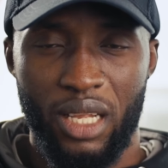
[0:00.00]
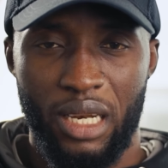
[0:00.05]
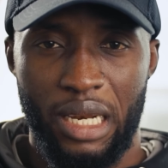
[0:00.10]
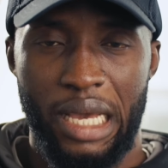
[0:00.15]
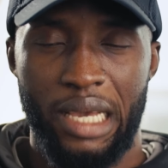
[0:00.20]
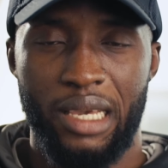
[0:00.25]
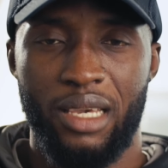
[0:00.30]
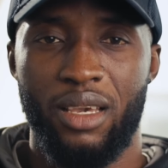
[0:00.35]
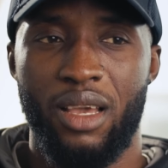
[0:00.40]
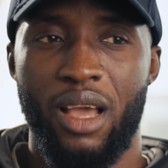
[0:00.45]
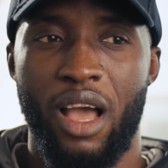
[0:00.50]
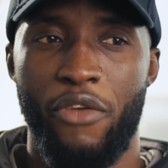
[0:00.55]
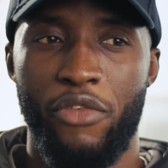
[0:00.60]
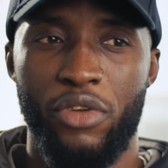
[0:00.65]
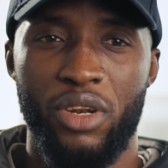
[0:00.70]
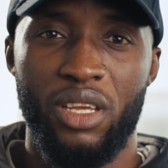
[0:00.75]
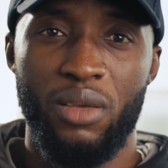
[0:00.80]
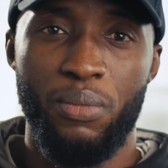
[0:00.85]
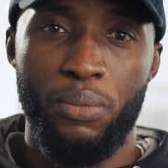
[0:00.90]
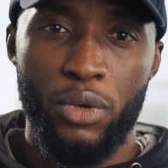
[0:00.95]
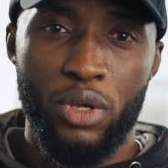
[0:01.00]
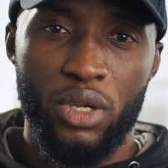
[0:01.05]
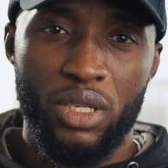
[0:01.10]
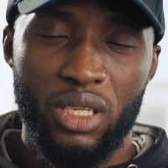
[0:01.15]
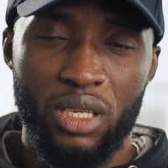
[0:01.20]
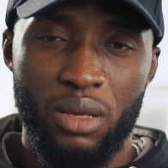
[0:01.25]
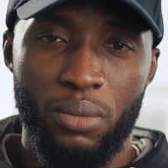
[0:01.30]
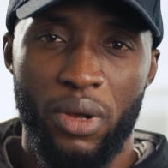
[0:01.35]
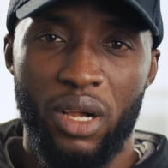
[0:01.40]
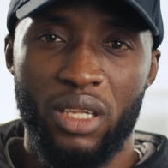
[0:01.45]
Like having a
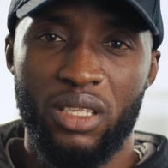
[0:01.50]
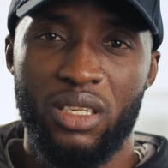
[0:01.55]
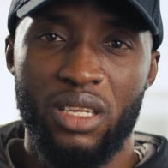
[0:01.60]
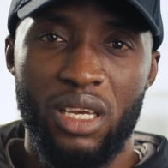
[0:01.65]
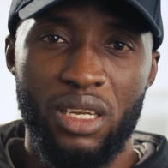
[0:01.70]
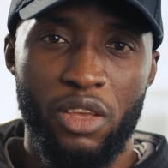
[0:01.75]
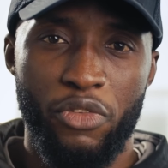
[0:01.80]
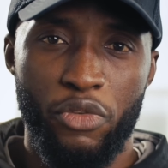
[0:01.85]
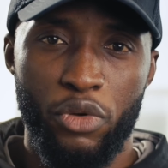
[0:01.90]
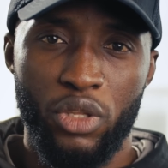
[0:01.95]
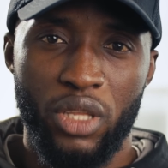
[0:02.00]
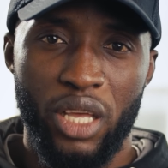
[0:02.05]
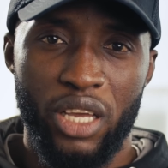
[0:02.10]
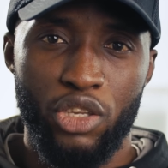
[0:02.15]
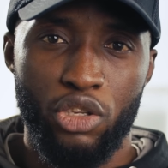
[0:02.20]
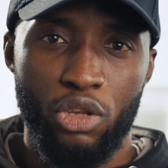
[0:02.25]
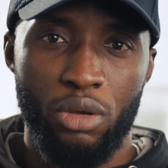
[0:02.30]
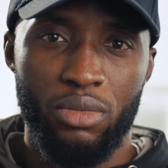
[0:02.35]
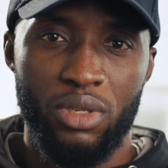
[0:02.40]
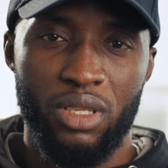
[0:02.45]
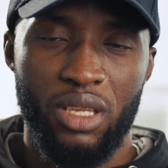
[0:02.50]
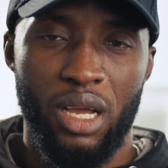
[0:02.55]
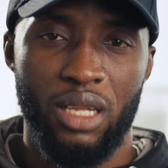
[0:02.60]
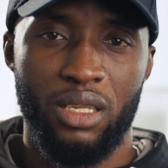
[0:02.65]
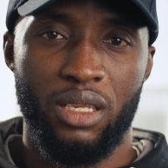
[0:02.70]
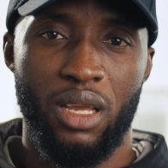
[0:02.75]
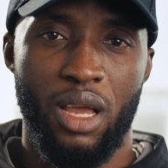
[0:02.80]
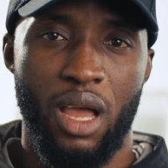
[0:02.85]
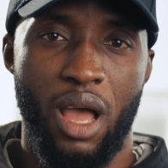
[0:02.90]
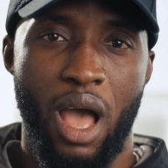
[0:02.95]
built-in ND filter is something
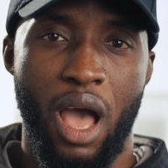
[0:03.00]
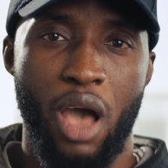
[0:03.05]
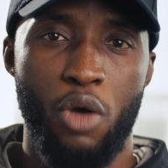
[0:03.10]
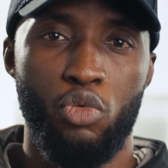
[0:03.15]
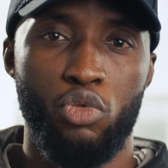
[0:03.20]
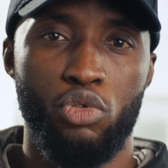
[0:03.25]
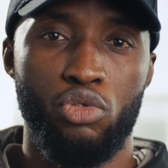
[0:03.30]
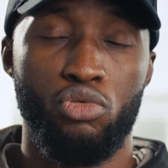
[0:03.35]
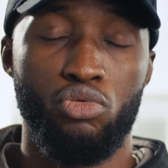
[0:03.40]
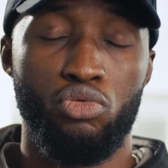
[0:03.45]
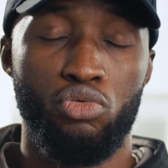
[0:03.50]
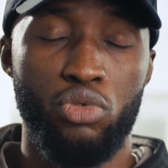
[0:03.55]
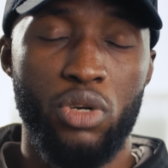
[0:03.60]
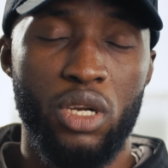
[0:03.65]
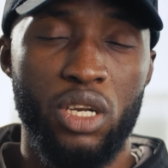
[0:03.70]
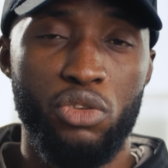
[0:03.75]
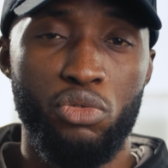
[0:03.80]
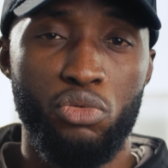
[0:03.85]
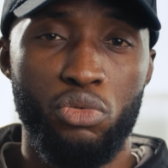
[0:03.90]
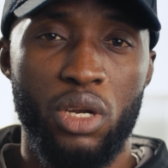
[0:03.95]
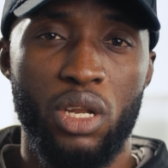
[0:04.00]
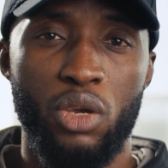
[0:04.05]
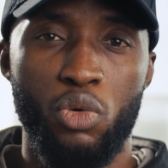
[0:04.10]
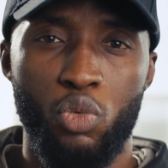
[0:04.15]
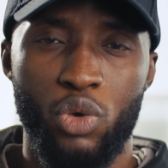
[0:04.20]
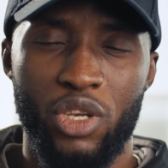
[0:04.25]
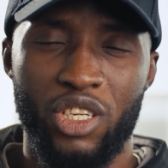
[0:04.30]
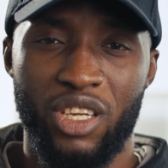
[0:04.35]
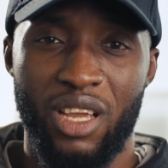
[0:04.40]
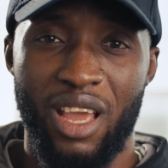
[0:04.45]
that I would really
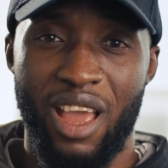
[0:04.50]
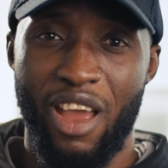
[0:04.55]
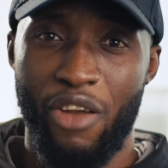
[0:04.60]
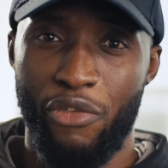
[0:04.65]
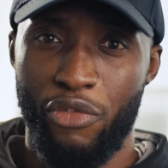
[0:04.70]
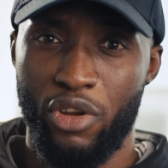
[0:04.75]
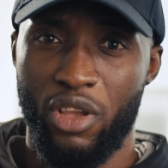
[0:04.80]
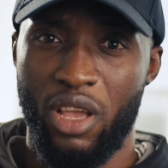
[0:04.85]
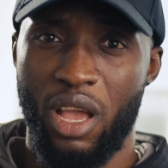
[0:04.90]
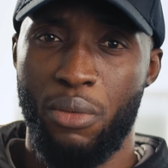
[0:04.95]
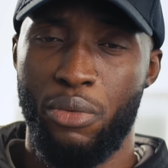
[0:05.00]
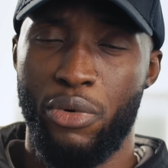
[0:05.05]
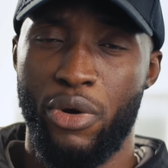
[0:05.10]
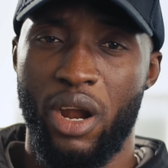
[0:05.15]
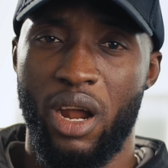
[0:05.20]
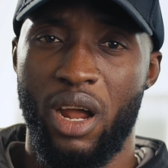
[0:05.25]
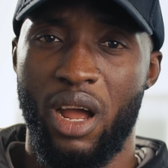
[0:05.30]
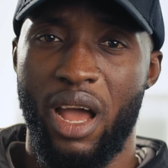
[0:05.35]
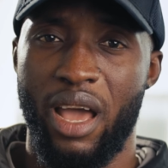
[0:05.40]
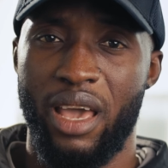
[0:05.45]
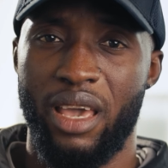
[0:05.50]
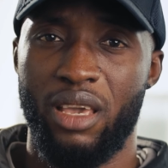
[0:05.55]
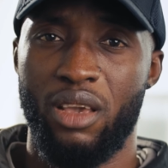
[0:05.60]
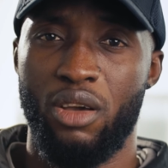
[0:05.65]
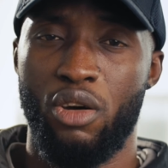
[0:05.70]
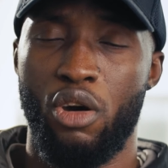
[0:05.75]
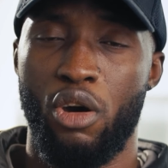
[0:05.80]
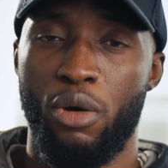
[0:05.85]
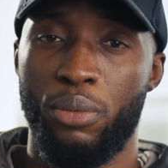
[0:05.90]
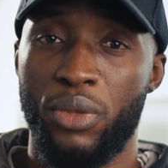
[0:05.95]
wish every camera I
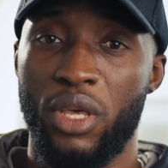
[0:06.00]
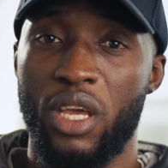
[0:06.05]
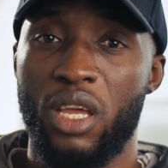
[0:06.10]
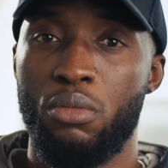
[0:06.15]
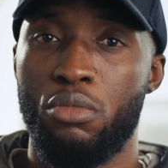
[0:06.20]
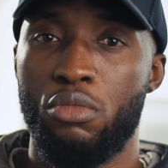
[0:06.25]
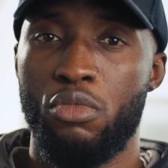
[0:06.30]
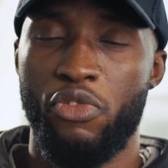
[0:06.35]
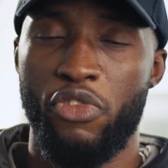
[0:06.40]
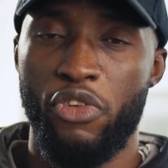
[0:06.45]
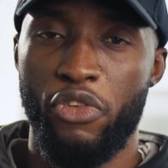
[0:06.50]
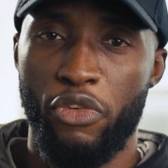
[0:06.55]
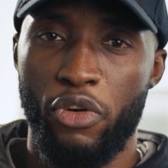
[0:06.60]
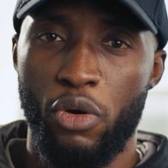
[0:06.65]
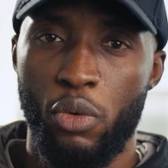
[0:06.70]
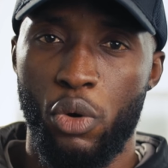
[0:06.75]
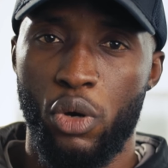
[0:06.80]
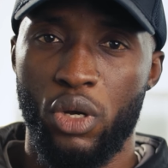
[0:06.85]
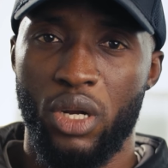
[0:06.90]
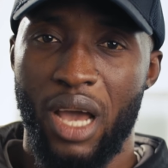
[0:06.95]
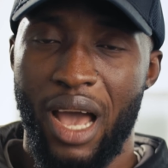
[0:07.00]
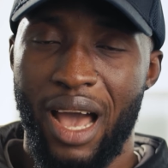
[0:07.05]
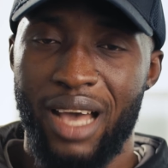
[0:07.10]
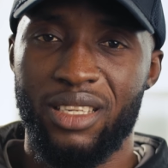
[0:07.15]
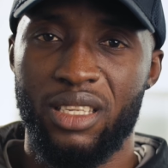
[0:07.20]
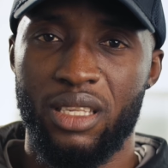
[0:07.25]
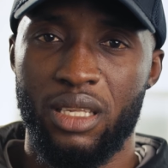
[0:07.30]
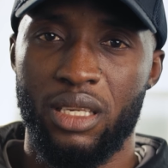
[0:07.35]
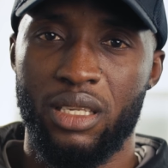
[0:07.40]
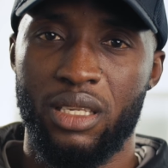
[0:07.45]
obtain moving forward
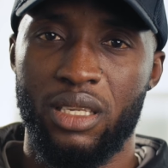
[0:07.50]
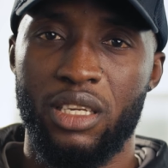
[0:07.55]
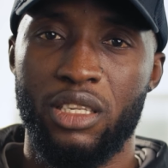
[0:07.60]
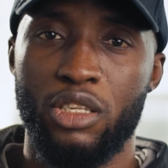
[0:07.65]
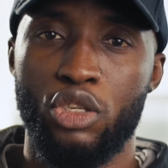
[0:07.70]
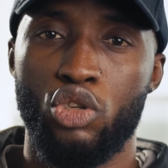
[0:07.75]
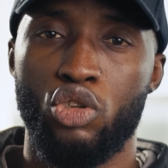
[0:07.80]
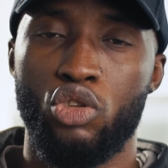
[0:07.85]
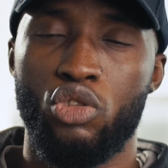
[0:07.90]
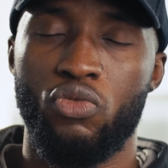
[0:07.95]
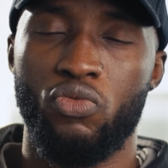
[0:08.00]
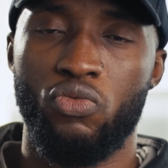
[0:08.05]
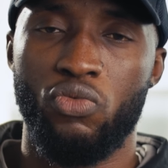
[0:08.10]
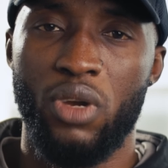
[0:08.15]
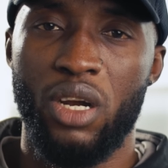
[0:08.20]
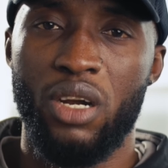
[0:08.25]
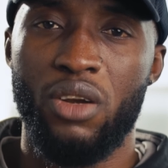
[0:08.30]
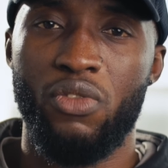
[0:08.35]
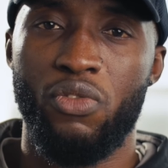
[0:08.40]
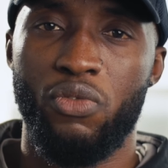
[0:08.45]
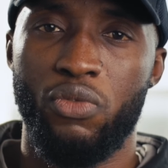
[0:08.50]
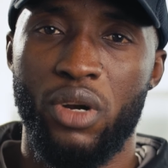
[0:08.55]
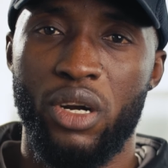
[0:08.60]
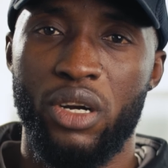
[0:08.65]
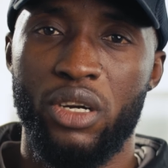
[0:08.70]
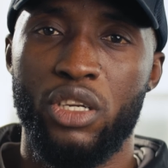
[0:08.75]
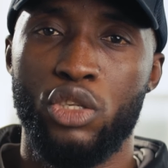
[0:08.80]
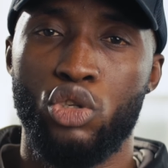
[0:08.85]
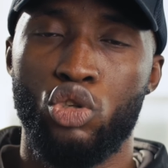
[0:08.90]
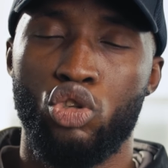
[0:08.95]
has this. It is
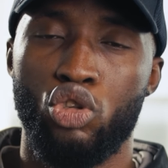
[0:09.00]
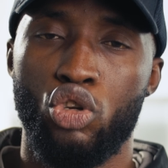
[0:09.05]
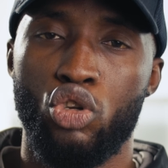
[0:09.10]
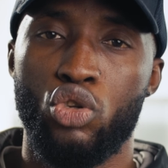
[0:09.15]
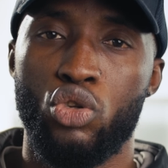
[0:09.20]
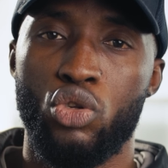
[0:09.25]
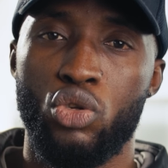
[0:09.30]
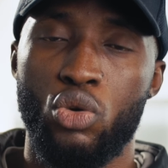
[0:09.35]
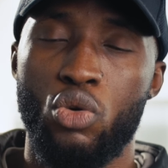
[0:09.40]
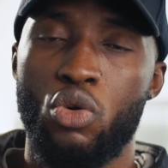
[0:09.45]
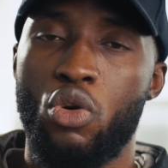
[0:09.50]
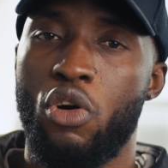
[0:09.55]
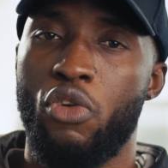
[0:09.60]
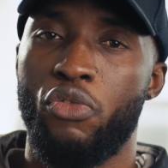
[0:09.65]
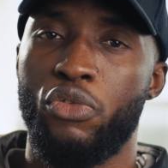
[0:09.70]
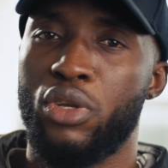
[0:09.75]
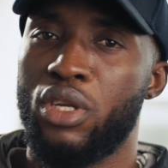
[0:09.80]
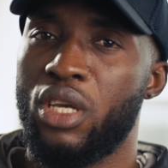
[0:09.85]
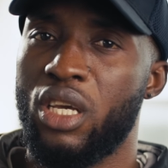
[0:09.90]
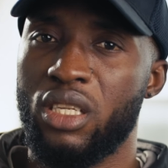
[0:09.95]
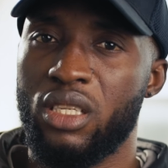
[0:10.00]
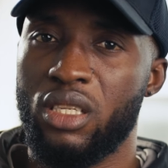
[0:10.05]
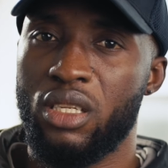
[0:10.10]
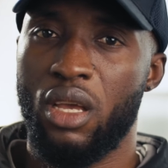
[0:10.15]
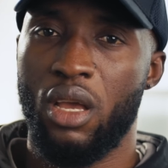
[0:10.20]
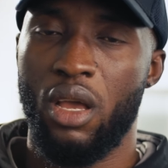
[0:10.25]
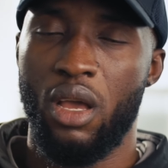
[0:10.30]
it's just so convenient.